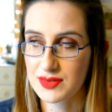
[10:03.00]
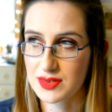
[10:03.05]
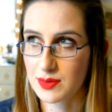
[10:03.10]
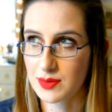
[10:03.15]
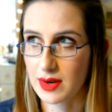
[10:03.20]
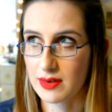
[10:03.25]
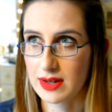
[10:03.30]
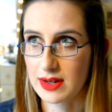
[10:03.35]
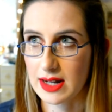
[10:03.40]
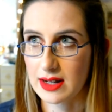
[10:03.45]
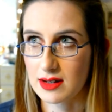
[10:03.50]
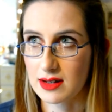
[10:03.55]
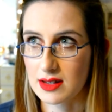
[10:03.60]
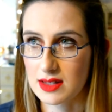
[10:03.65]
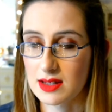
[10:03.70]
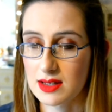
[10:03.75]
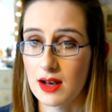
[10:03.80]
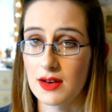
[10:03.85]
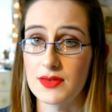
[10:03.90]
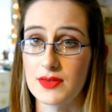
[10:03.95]
to wear a
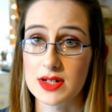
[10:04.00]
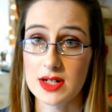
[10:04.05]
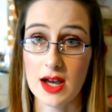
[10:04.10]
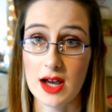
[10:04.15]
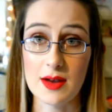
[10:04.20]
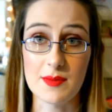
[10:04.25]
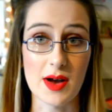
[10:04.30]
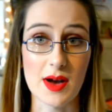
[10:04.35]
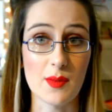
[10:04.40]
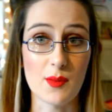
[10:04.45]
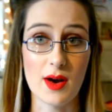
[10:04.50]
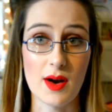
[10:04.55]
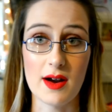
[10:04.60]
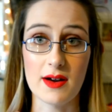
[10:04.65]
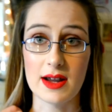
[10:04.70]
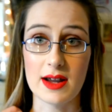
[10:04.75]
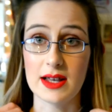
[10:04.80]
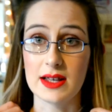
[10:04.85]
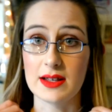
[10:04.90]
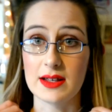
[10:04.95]
necklace half the time. I'm
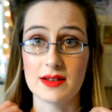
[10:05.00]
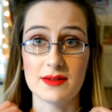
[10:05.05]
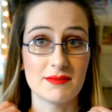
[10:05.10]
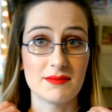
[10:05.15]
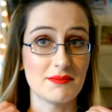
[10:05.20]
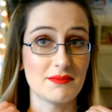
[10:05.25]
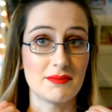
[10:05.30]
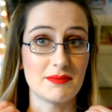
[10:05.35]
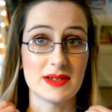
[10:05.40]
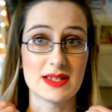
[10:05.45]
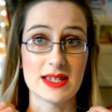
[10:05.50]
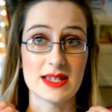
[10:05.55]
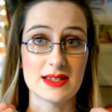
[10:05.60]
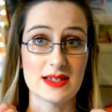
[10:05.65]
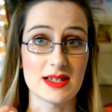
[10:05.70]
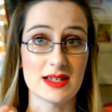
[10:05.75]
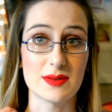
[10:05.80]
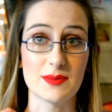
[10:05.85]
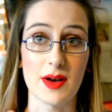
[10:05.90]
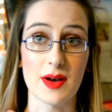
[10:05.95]
wearing my
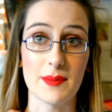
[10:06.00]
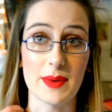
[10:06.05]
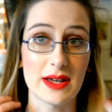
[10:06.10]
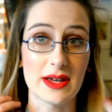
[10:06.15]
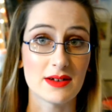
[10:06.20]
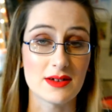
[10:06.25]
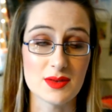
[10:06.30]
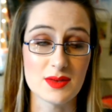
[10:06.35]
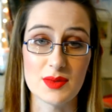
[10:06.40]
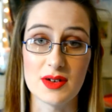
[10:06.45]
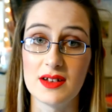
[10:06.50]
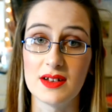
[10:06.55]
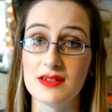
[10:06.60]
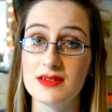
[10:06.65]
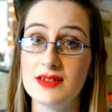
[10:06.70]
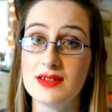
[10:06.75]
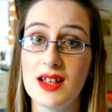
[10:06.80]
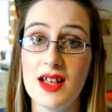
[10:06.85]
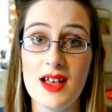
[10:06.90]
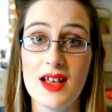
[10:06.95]
sister's Barbados one.
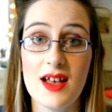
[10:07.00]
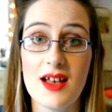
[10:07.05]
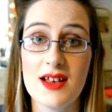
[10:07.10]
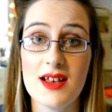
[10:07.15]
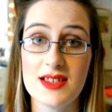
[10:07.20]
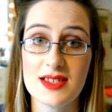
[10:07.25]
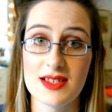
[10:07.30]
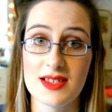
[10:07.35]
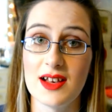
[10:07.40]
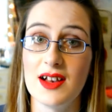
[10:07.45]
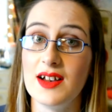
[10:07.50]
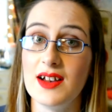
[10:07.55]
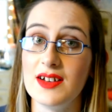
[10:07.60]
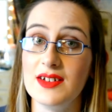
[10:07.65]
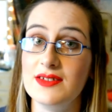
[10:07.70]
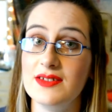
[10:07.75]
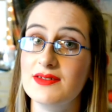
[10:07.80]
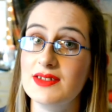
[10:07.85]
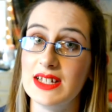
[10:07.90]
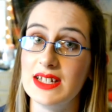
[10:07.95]

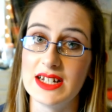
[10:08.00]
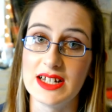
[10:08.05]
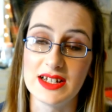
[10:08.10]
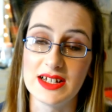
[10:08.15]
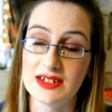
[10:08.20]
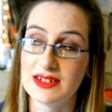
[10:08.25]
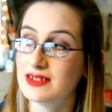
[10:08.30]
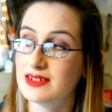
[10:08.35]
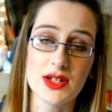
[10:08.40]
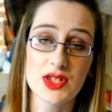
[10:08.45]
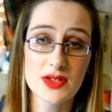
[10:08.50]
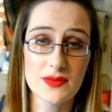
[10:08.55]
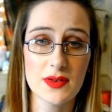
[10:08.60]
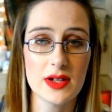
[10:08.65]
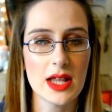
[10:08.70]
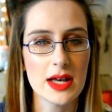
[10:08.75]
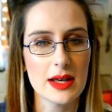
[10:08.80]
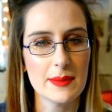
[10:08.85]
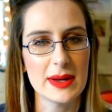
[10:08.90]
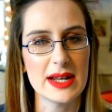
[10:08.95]
So, you know, I just feel
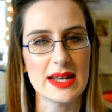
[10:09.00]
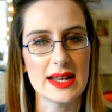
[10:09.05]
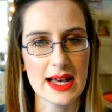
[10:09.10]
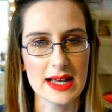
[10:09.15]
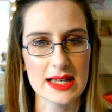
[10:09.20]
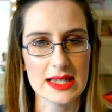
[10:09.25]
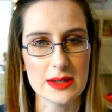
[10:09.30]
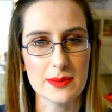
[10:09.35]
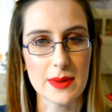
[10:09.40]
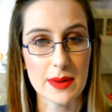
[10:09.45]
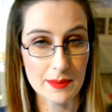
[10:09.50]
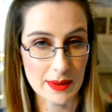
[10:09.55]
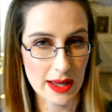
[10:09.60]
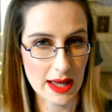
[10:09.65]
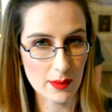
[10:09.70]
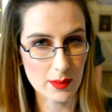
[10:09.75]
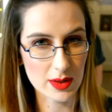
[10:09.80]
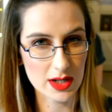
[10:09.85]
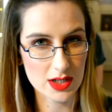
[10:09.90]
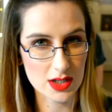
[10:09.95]
like my neck is a bit
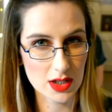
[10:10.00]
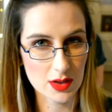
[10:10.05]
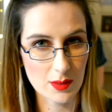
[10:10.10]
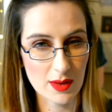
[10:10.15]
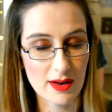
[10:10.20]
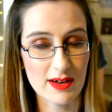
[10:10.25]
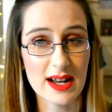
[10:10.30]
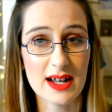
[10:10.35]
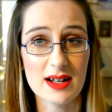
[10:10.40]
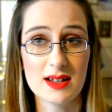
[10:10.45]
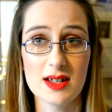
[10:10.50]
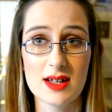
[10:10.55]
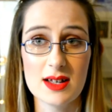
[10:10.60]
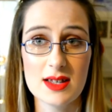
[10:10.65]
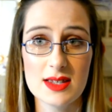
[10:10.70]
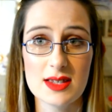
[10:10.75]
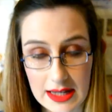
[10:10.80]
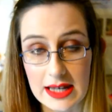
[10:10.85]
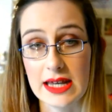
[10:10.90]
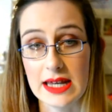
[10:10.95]
bare when I don't wear a
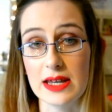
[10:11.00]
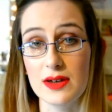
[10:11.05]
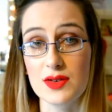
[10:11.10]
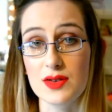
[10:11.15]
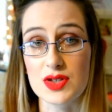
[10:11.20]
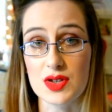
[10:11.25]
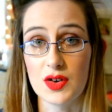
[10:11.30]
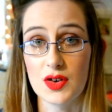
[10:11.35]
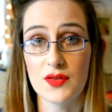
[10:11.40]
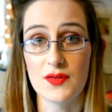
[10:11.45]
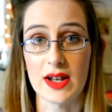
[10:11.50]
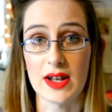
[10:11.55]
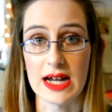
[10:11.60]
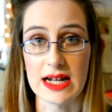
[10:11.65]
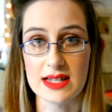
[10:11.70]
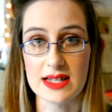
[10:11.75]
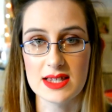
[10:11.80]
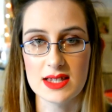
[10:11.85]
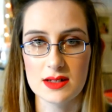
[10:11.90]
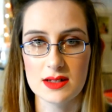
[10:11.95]
necklace. Heels or
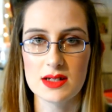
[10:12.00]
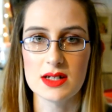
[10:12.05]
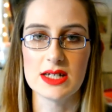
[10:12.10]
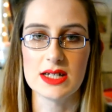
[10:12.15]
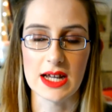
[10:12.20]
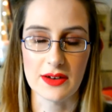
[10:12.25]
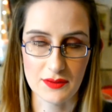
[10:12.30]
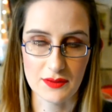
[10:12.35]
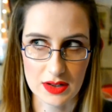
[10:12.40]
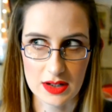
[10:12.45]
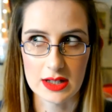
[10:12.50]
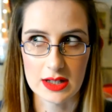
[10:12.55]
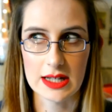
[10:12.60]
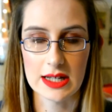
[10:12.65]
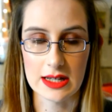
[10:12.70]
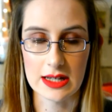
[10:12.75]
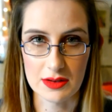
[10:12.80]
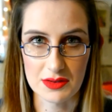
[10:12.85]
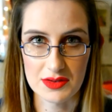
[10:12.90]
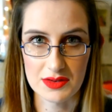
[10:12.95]
flats? Definitely
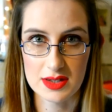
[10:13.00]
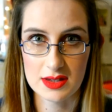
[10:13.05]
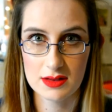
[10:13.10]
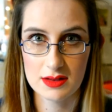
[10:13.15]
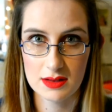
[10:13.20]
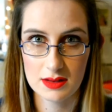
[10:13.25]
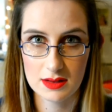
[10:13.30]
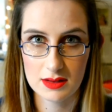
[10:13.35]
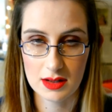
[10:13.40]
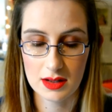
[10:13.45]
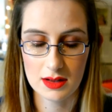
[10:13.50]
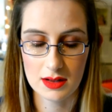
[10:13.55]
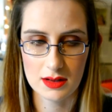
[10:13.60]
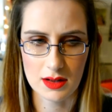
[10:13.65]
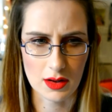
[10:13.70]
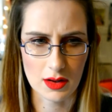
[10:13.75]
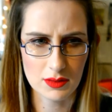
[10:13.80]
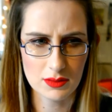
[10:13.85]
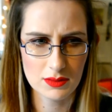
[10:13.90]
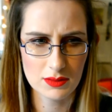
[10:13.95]
heels.
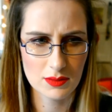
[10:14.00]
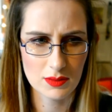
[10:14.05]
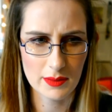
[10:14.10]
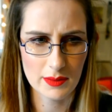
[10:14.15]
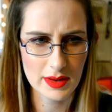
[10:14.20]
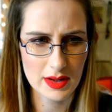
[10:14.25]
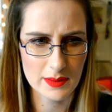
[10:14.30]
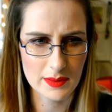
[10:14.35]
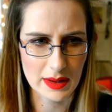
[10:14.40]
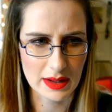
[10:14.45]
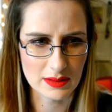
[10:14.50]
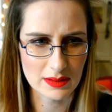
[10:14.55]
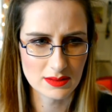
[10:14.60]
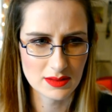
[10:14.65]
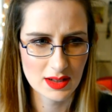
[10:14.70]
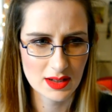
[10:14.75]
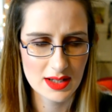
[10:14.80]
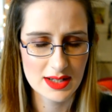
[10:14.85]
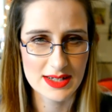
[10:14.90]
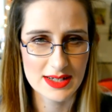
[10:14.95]
No, what am I on about?
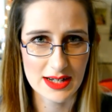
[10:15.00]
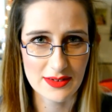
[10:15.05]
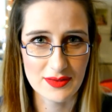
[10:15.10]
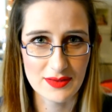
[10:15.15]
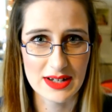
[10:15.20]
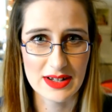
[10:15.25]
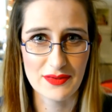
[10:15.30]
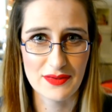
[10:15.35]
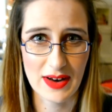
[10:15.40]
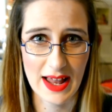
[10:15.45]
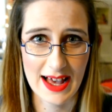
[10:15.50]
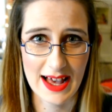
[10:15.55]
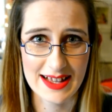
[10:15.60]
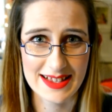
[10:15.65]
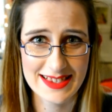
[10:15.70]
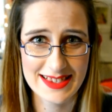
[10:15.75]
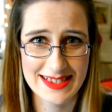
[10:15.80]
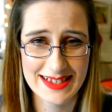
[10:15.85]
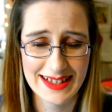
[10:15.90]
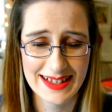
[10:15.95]
Definitely
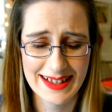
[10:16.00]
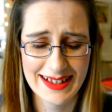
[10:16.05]
flats.